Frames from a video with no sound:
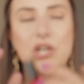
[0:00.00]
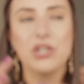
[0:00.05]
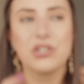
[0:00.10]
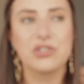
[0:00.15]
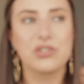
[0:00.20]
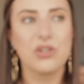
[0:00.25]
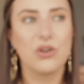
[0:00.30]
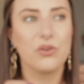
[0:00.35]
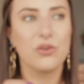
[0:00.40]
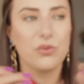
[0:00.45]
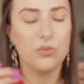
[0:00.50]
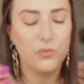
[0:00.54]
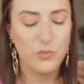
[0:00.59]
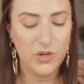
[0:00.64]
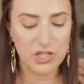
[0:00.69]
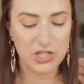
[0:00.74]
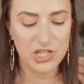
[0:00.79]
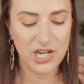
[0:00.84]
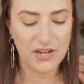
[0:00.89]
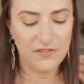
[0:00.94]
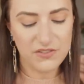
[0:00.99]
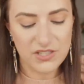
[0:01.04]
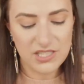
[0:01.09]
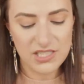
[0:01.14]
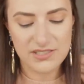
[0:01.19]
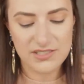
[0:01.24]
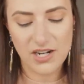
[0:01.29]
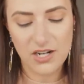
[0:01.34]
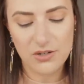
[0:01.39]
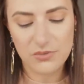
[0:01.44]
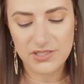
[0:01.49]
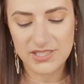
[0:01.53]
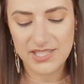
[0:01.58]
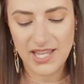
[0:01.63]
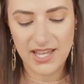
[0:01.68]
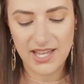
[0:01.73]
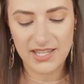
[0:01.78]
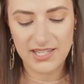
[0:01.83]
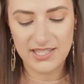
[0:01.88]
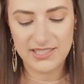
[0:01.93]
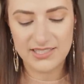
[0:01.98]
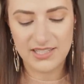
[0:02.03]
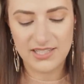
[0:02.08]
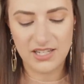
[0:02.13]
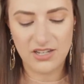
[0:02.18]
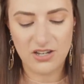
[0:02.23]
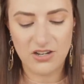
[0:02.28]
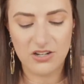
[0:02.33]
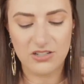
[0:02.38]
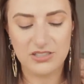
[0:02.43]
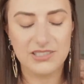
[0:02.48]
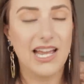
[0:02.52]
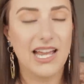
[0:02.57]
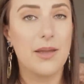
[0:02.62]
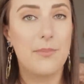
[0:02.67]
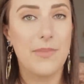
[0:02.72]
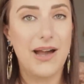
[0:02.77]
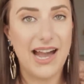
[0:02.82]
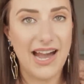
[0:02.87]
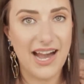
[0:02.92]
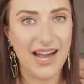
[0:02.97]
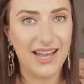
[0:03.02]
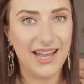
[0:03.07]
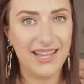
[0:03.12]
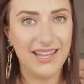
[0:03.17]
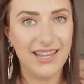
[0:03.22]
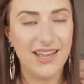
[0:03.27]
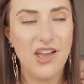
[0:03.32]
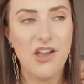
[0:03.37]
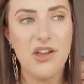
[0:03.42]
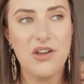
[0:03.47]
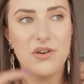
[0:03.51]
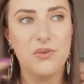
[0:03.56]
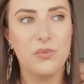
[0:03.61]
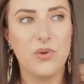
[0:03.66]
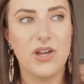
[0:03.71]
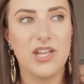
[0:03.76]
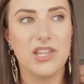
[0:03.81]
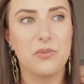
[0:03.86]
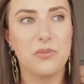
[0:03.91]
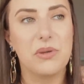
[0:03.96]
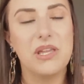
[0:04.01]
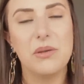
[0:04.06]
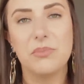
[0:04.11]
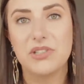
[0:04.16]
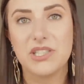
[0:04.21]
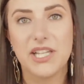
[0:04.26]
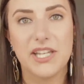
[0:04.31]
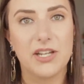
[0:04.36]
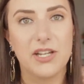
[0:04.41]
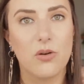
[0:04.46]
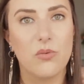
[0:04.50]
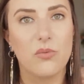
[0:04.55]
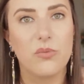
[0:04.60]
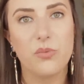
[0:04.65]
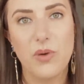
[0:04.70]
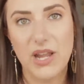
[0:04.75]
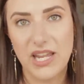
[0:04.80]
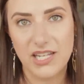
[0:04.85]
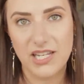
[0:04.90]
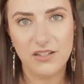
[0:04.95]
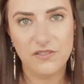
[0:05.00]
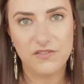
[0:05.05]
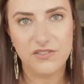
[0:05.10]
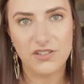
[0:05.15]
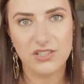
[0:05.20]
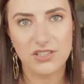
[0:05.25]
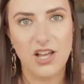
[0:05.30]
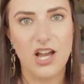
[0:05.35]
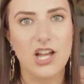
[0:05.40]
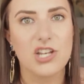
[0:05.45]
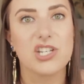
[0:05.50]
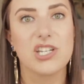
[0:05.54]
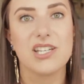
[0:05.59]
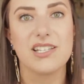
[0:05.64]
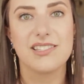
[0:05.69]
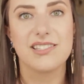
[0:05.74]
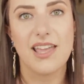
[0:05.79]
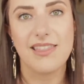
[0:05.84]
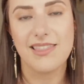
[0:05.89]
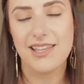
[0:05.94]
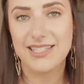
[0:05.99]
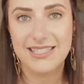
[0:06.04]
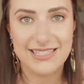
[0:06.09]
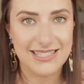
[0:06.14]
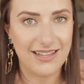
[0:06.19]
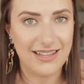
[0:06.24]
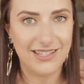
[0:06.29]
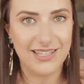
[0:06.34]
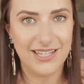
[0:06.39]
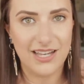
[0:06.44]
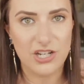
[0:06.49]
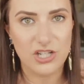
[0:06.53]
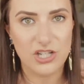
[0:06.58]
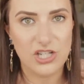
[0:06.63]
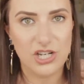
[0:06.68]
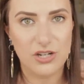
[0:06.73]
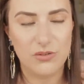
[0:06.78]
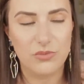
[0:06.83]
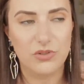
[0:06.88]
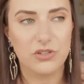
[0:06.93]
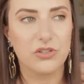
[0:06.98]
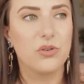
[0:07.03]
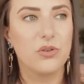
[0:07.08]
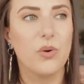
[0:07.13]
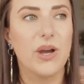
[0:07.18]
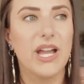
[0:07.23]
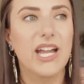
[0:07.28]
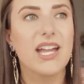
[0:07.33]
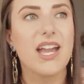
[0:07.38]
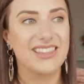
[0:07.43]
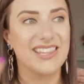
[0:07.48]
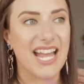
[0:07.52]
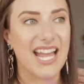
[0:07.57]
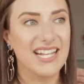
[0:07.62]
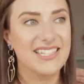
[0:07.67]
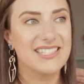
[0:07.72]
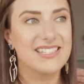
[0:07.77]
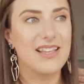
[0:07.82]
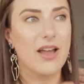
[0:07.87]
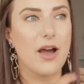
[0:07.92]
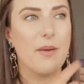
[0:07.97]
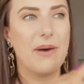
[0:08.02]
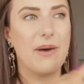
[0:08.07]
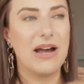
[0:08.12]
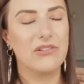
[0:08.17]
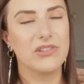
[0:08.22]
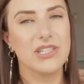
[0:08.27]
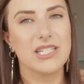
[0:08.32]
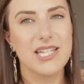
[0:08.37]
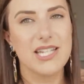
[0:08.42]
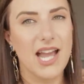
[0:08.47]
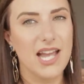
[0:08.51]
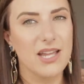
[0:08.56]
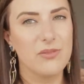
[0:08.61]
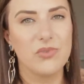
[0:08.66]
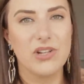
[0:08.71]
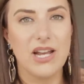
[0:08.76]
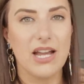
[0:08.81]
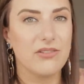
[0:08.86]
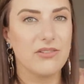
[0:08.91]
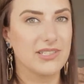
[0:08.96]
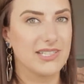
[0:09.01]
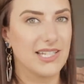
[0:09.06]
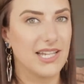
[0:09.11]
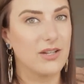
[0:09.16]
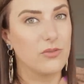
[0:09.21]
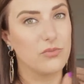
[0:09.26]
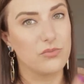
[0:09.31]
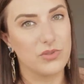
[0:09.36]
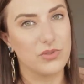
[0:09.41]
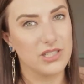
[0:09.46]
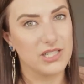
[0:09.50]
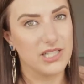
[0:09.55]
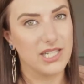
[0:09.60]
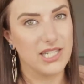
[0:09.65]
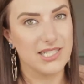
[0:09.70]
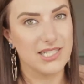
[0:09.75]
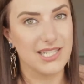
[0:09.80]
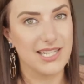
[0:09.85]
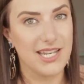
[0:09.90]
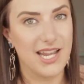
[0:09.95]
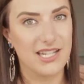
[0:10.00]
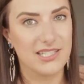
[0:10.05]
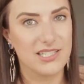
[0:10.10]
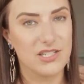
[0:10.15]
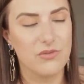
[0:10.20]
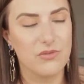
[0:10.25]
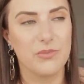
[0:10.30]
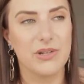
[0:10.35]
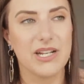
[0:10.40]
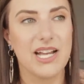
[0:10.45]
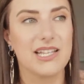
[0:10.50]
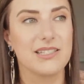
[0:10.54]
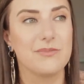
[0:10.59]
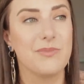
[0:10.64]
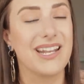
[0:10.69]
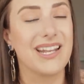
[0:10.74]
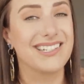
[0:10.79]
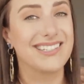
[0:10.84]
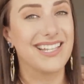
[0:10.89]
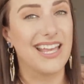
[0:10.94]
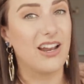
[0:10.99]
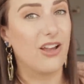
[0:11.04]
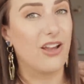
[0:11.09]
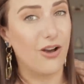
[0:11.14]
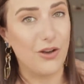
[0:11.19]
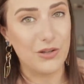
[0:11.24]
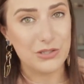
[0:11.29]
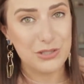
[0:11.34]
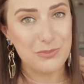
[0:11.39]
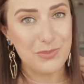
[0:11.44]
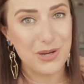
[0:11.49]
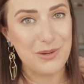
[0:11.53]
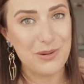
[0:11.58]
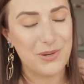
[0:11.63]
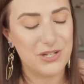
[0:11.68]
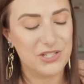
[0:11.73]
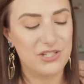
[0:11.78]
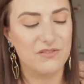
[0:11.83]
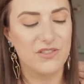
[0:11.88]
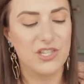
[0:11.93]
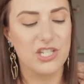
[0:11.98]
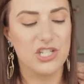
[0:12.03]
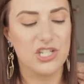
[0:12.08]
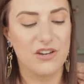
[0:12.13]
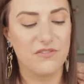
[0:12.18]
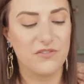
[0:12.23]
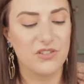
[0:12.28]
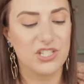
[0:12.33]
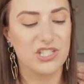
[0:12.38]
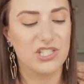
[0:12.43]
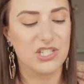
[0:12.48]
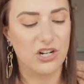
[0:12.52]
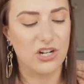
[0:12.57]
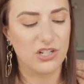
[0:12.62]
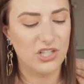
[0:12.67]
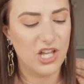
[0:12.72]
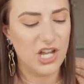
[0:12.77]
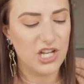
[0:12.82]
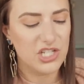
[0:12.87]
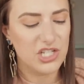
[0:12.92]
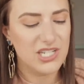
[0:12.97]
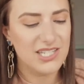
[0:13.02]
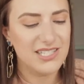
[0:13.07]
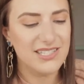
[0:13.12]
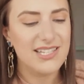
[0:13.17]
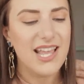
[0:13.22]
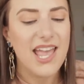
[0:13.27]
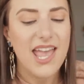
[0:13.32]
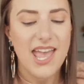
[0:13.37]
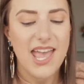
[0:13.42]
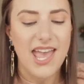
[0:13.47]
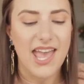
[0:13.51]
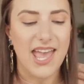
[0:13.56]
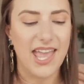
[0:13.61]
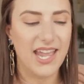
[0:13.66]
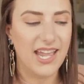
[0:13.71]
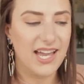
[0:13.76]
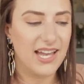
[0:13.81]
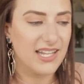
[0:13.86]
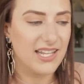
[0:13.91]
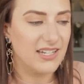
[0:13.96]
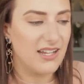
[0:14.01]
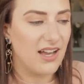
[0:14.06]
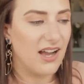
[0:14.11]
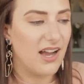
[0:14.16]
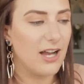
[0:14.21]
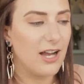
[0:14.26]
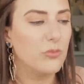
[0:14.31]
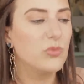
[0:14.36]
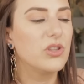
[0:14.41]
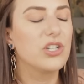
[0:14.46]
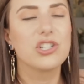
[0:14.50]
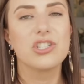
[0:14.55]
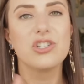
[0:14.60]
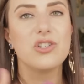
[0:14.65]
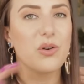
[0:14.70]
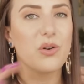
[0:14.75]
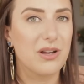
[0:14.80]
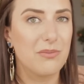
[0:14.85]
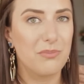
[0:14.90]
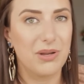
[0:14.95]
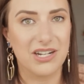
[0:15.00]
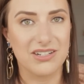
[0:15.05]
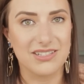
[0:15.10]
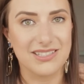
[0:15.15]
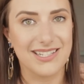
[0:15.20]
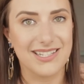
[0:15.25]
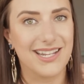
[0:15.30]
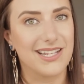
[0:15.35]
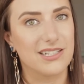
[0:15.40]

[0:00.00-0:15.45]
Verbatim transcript: So when Jeffree Star was at his like all-time high with people like waiting for launches and then selling out of shit real quick, that's about the time when I was like really into Nasty Woman Cosmetics and I also bought a bunch of the Jeffree Star launches and um, there's no comparison.